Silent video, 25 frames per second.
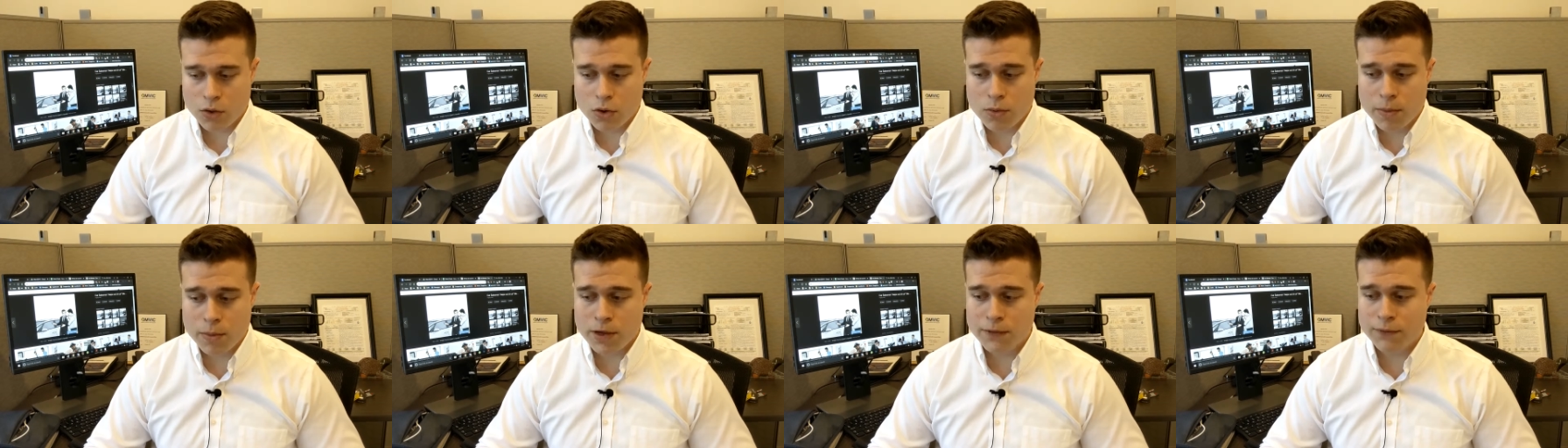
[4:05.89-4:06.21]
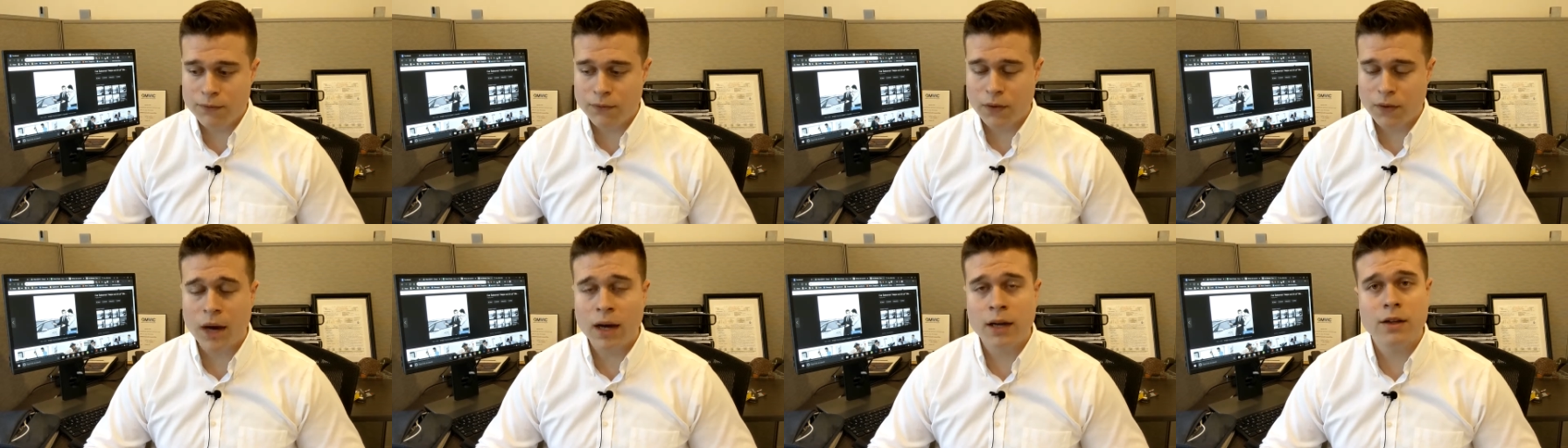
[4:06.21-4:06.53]
You
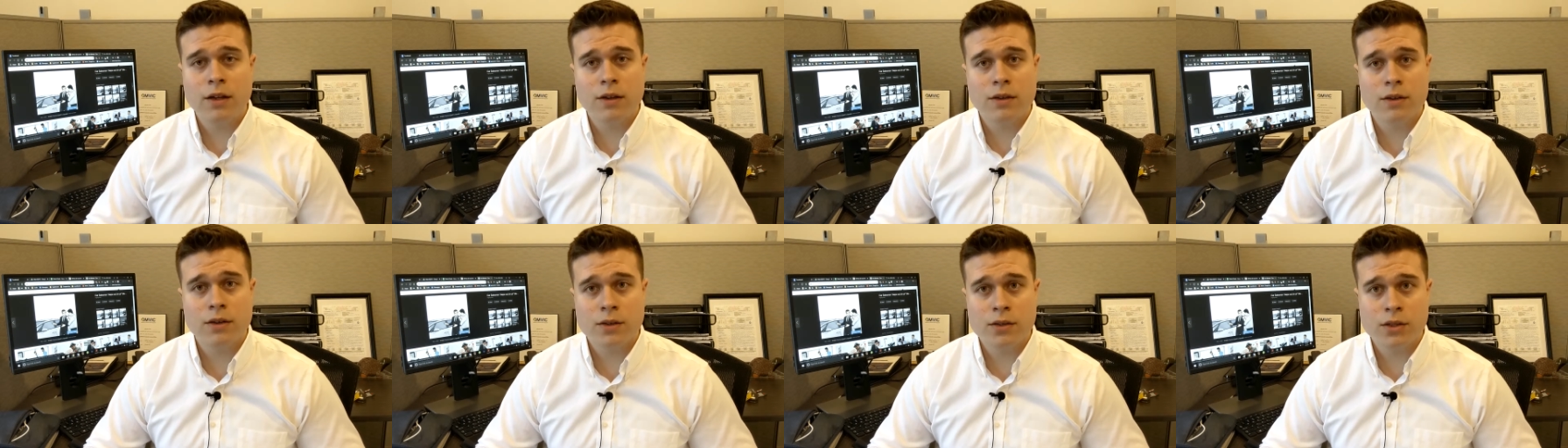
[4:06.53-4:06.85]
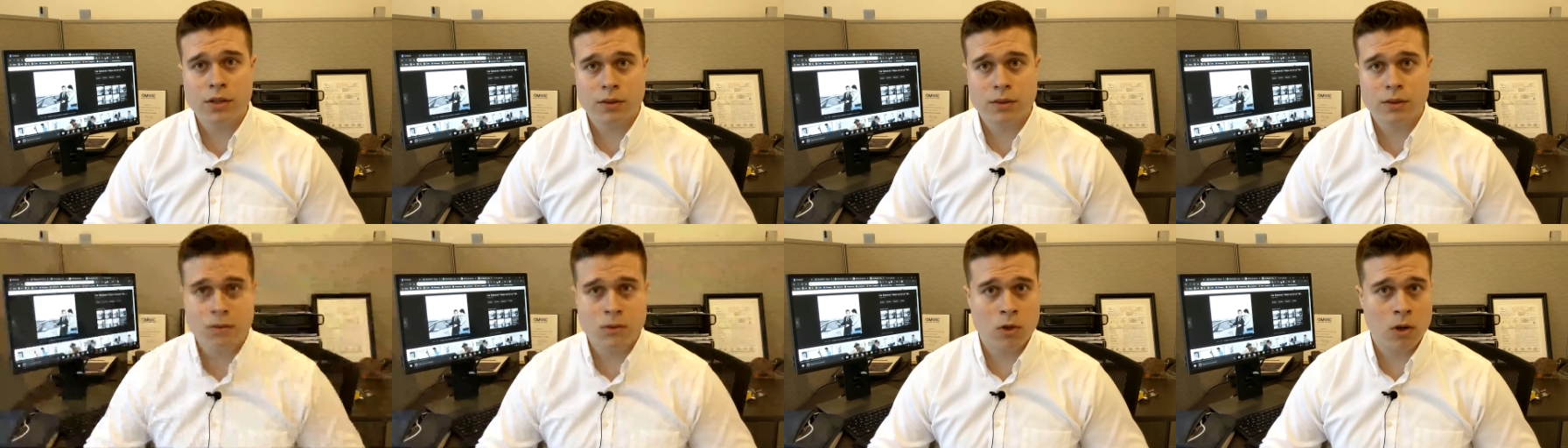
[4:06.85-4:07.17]
may find that
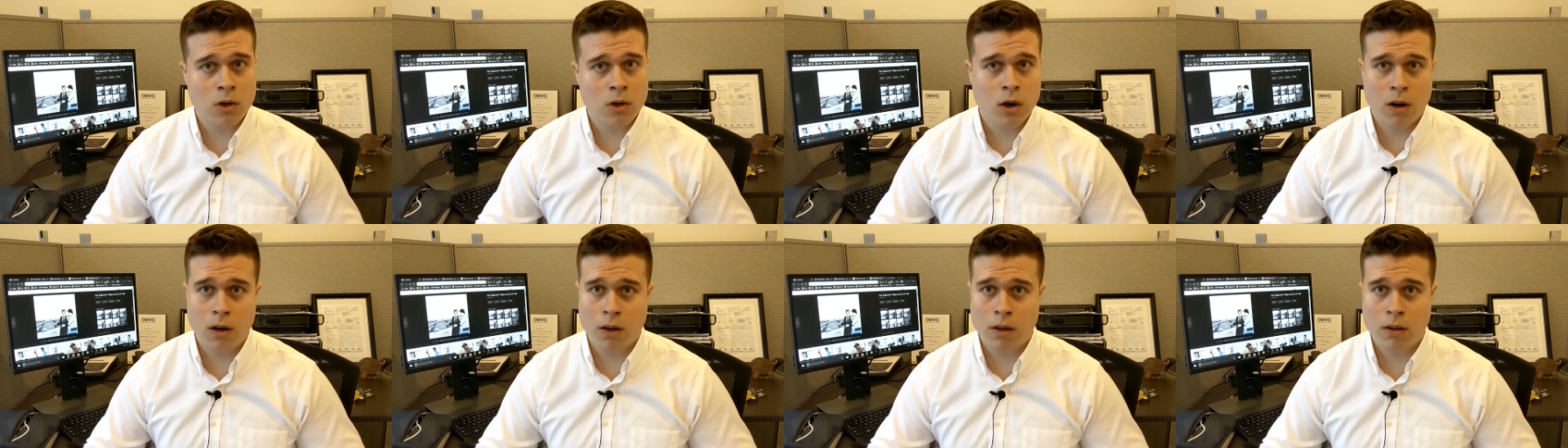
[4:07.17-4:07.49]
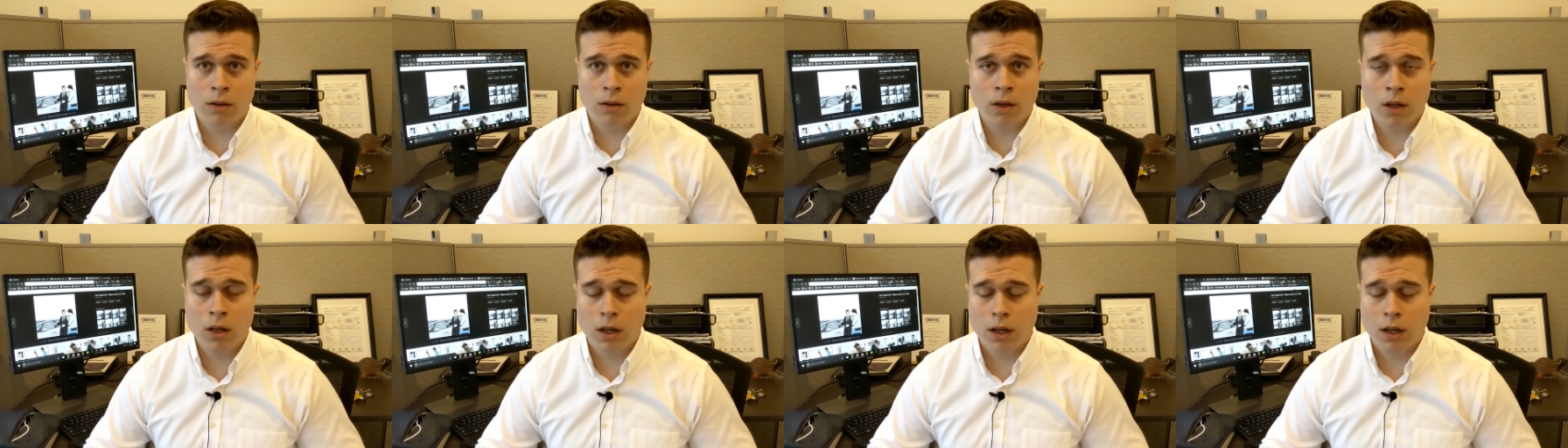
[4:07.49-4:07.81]
there's a
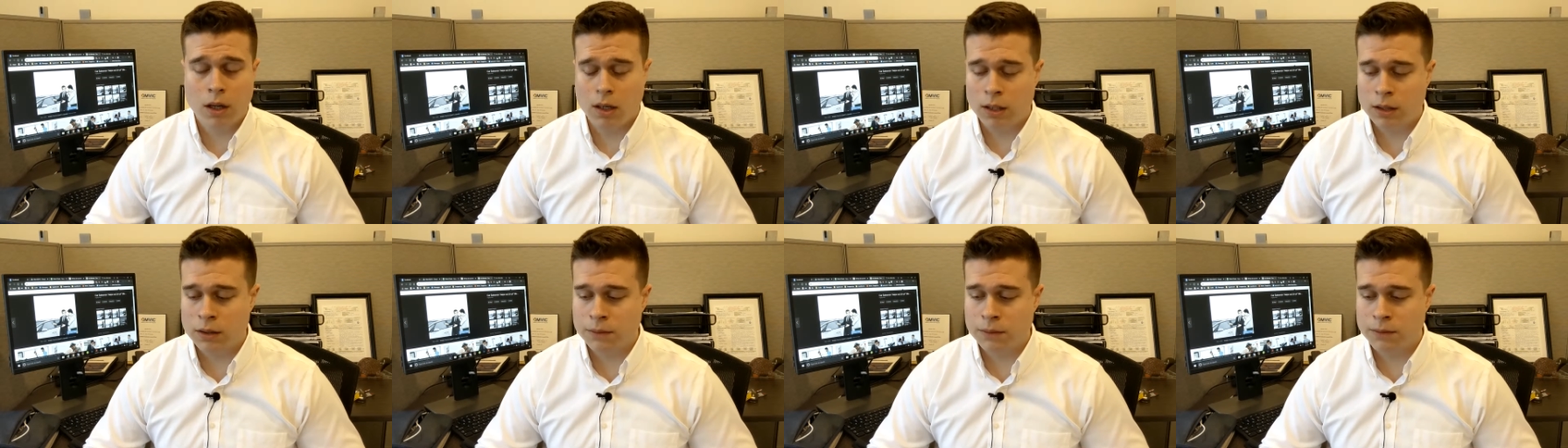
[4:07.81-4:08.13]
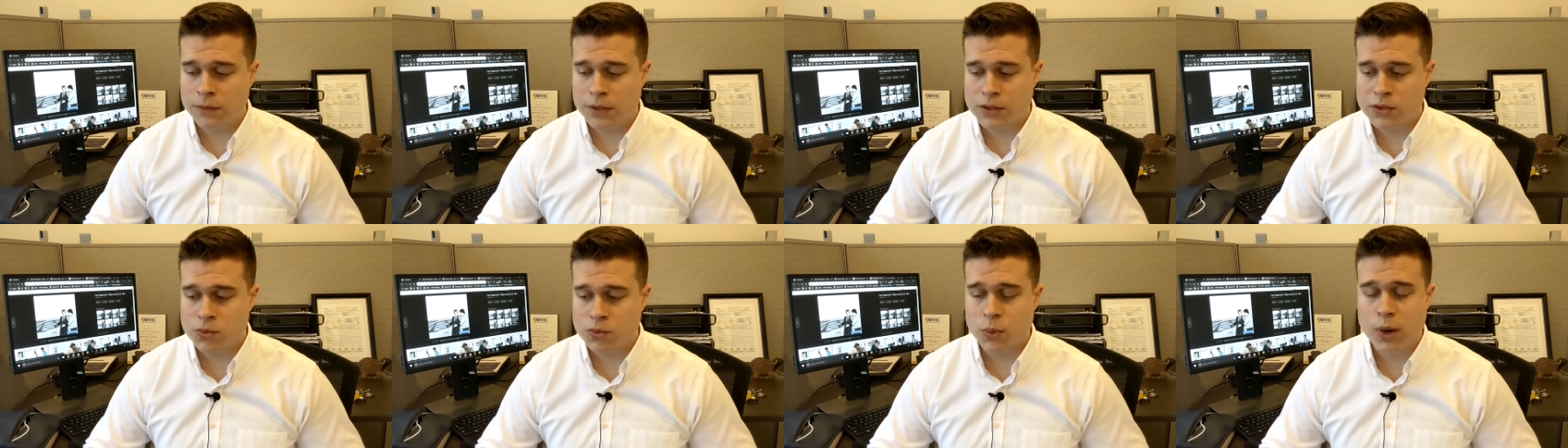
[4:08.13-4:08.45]
car
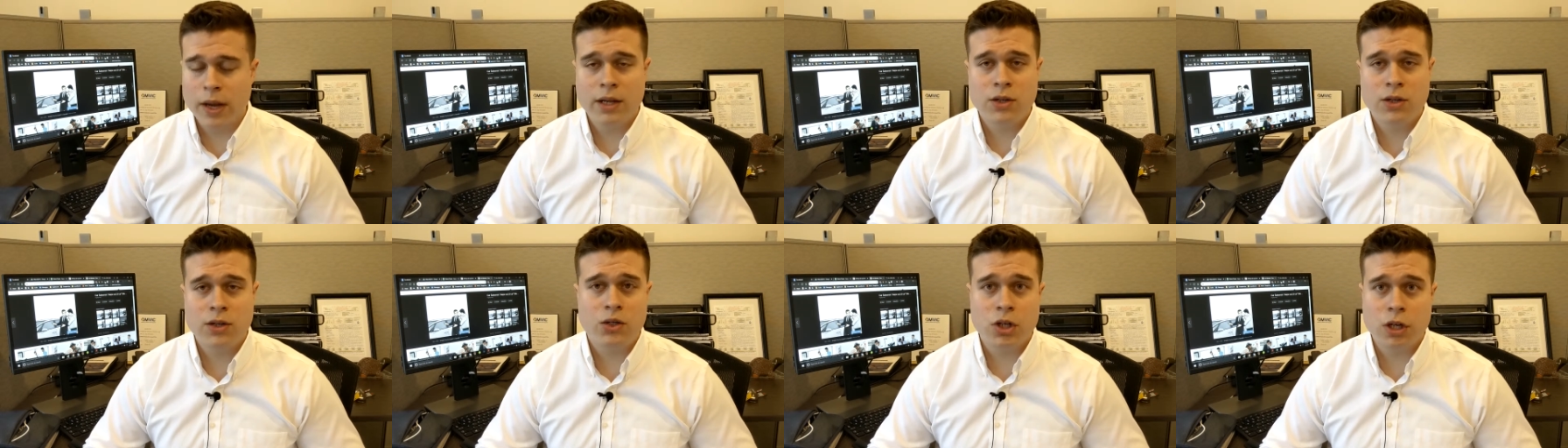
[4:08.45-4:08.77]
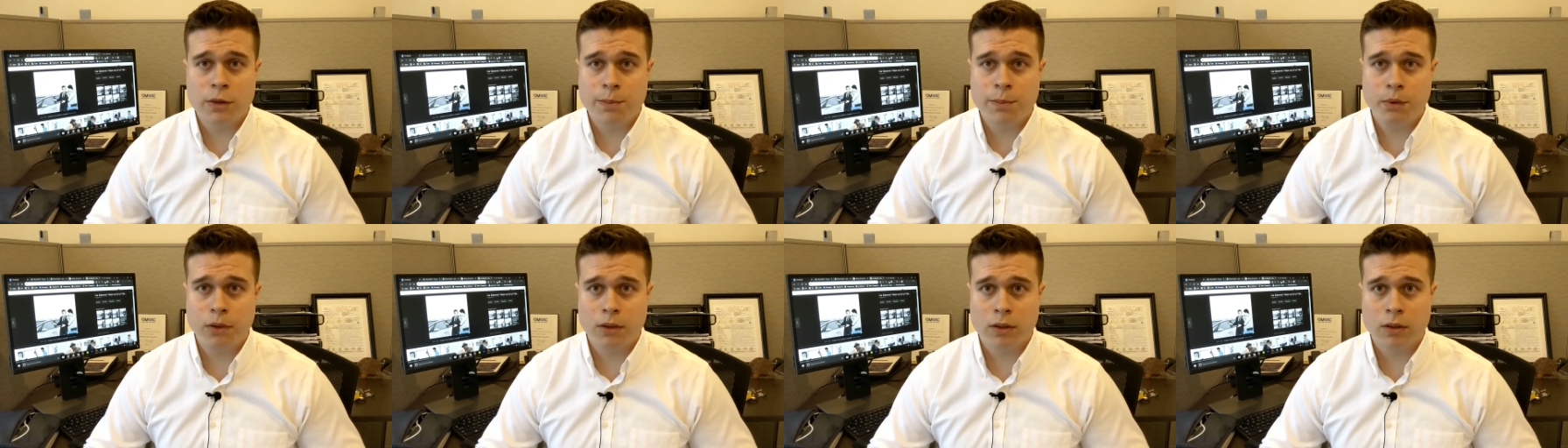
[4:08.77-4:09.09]
that's way
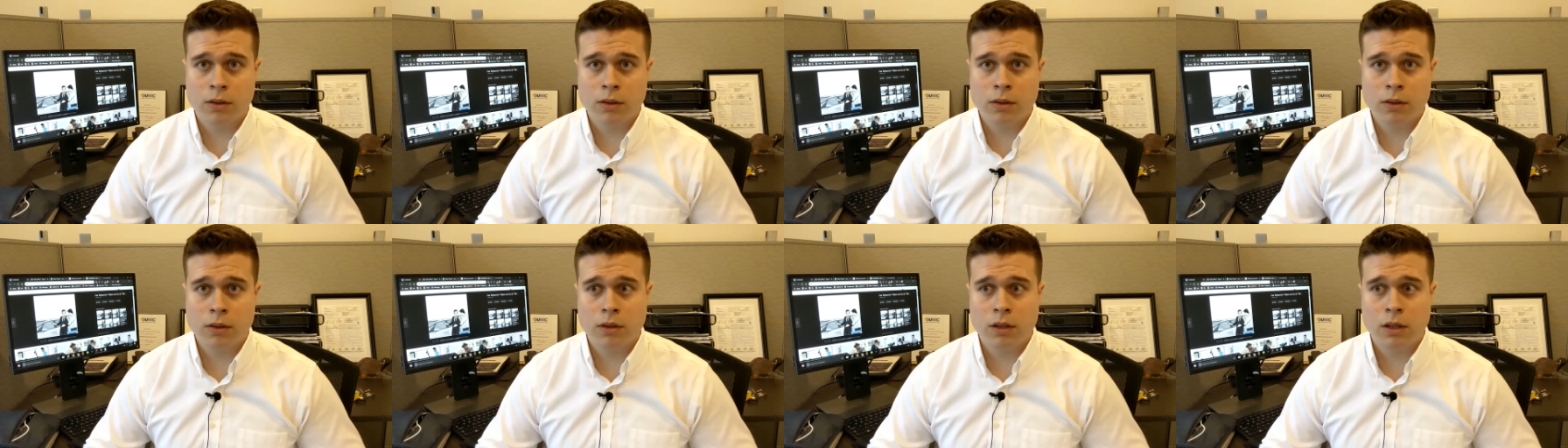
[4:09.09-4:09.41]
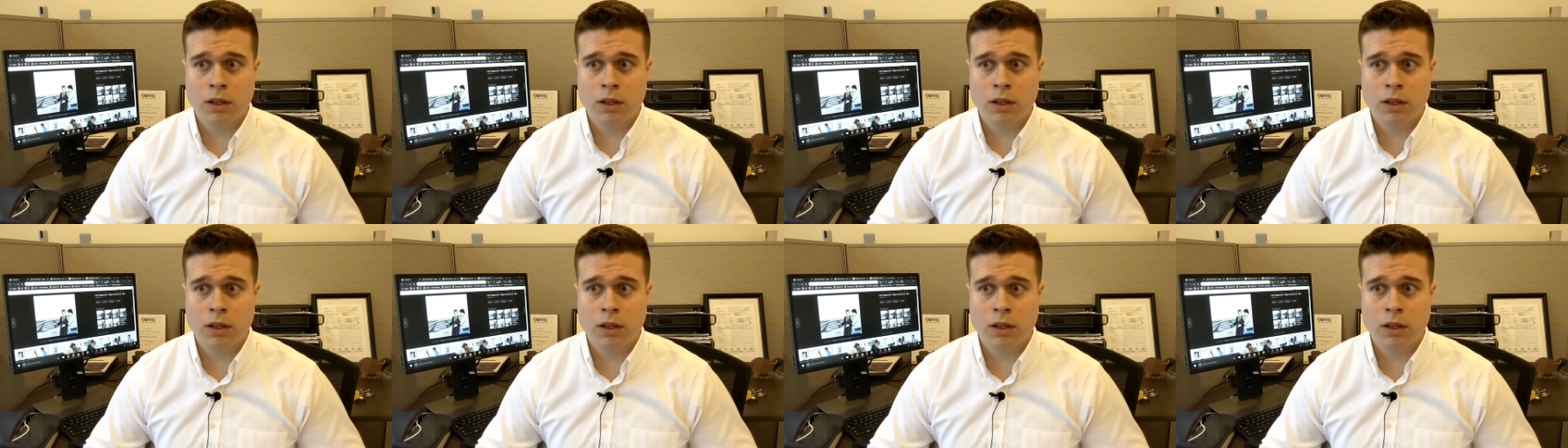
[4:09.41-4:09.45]
cheaper,